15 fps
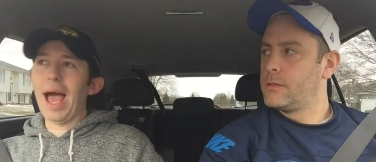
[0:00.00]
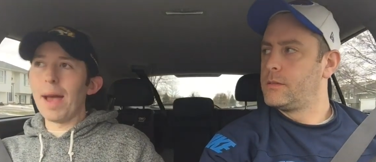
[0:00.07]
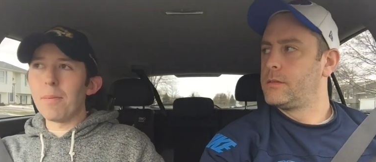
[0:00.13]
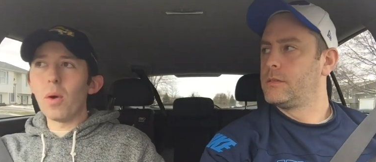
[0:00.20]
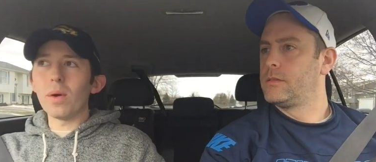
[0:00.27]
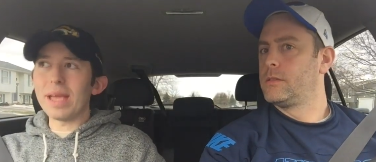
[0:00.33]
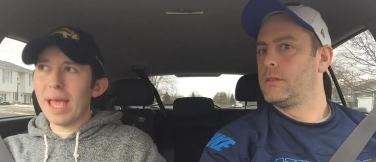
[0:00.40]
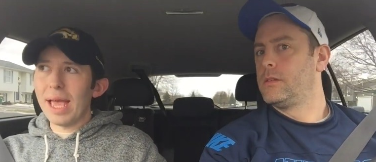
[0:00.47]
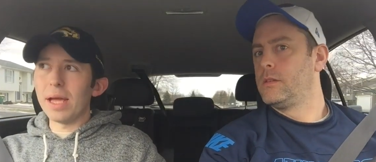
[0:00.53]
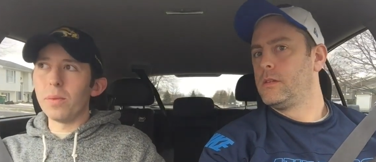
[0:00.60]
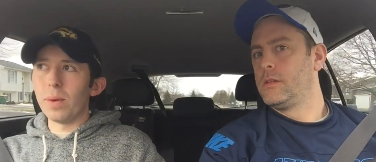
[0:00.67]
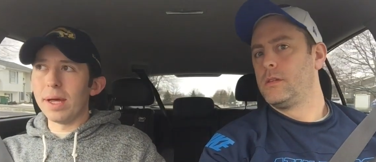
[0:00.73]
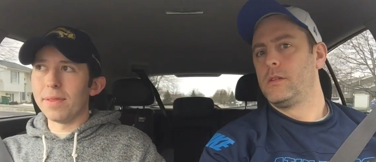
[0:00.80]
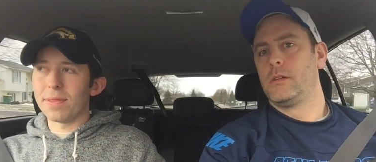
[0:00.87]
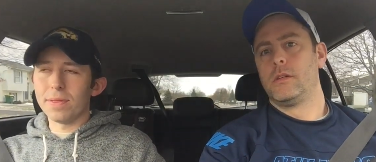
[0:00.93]
Speaker 1: I'm
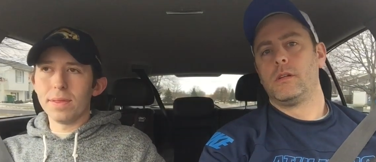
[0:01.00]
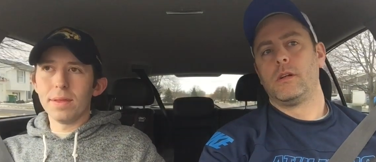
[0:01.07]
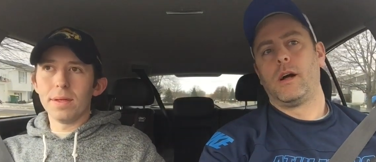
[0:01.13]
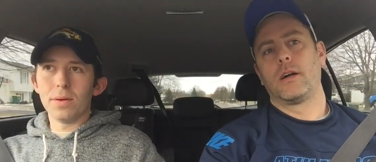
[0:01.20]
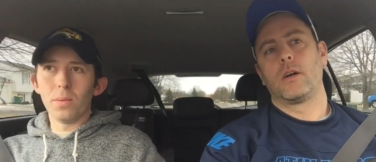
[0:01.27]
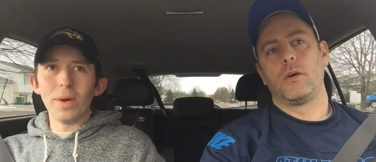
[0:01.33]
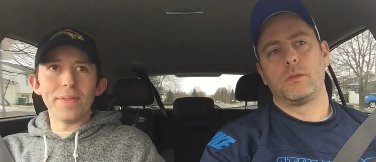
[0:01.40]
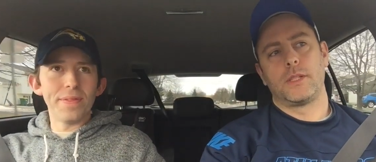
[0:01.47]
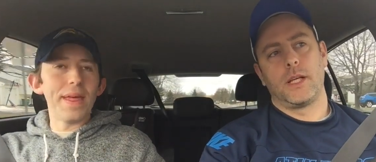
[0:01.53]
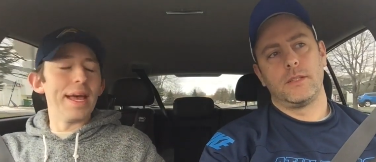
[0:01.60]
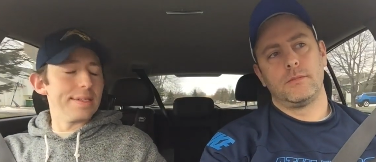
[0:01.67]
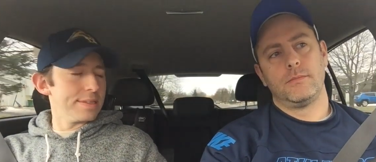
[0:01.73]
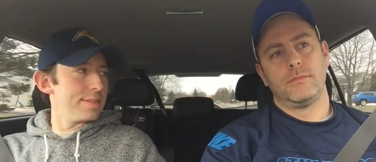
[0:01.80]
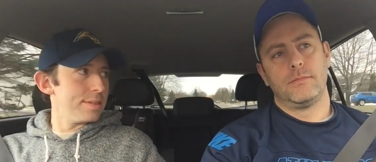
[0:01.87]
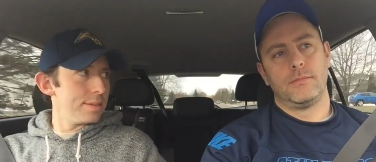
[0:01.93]
okay with with, with
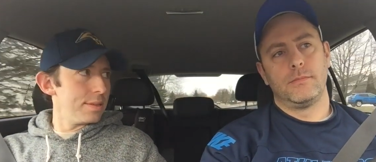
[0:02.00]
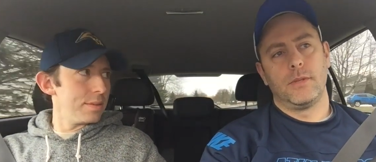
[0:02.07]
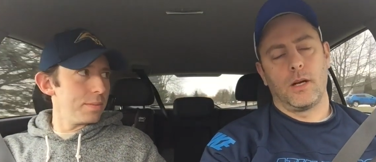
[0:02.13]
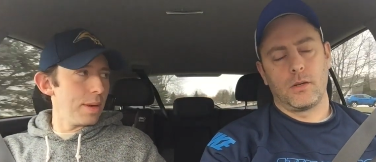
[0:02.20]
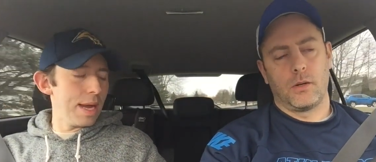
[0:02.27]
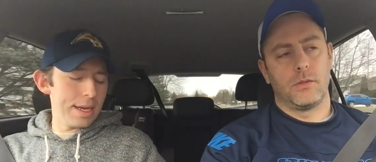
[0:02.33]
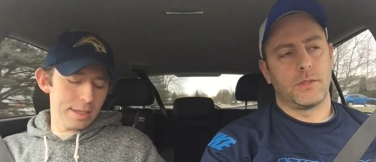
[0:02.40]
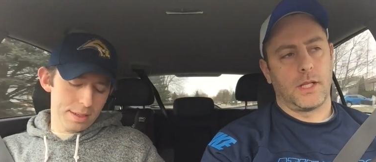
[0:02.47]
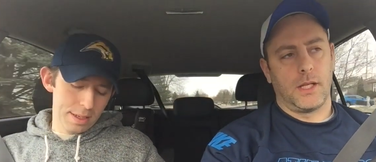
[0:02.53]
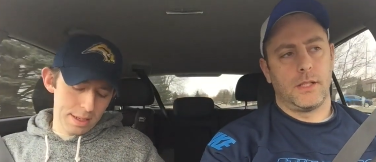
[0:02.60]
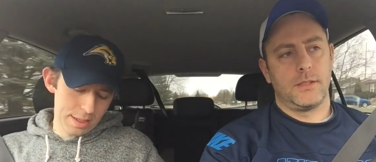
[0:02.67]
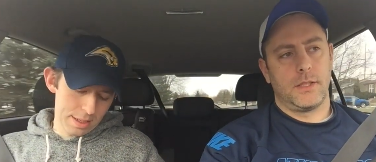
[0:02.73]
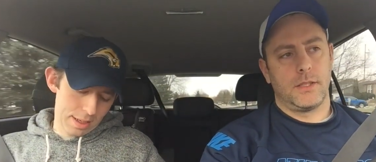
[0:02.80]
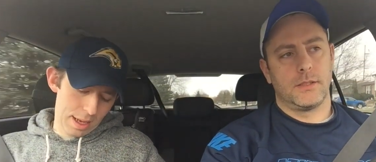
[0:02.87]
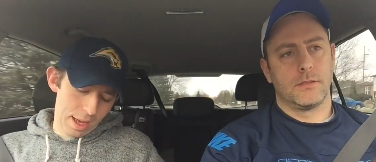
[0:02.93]
this, right?
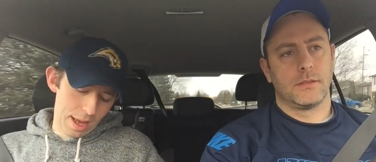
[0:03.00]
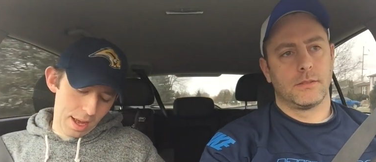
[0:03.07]
With that, yeah.